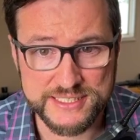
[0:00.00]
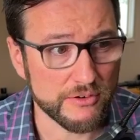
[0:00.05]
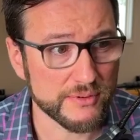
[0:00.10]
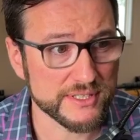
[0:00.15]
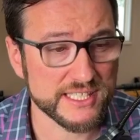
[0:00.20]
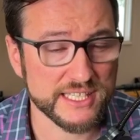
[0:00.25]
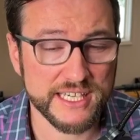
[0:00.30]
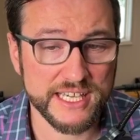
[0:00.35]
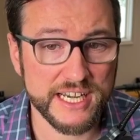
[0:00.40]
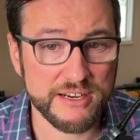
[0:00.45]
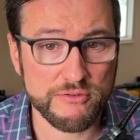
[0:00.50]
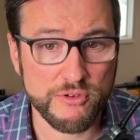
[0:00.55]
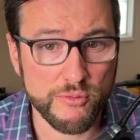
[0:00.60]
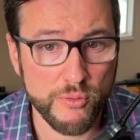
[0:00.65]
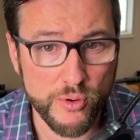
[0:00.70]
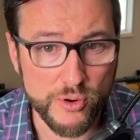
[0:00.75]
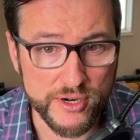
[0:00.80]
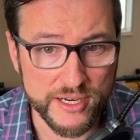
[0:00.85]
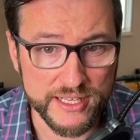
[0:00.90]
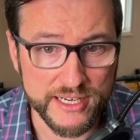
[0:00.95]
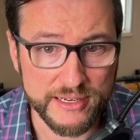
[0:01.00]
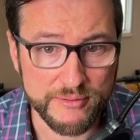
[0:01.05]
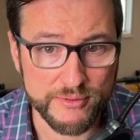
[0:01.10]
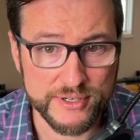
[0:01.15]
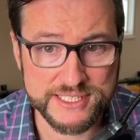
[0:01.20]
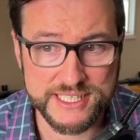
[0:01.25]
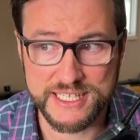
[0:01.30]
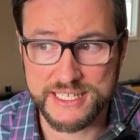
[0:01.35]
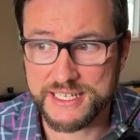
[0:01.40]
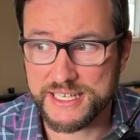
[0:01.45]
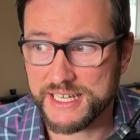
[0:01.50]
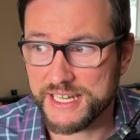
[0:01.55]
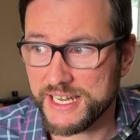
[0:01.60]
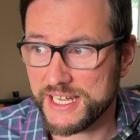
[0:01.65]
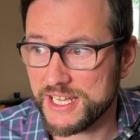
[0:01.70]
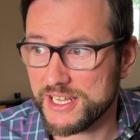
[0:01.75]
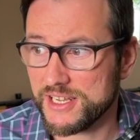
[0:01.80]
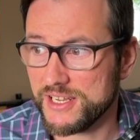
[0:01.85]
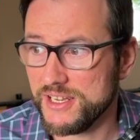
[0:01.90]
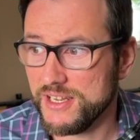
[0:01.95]
It wasn't getting rewarded. It wasn't
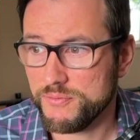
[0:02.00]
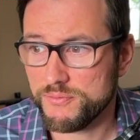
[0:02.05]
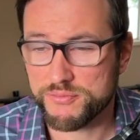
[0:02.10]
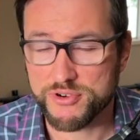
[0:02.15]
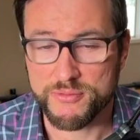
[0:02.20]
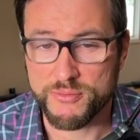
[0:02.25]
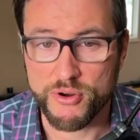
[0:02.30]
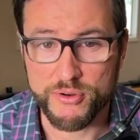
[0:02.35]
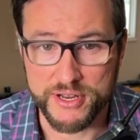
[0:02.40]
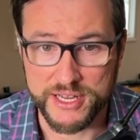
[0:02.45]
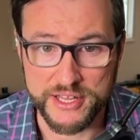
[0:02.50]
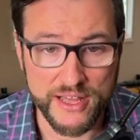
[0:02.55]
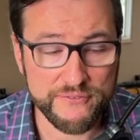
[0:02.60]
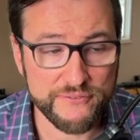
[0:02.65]
getting promoted.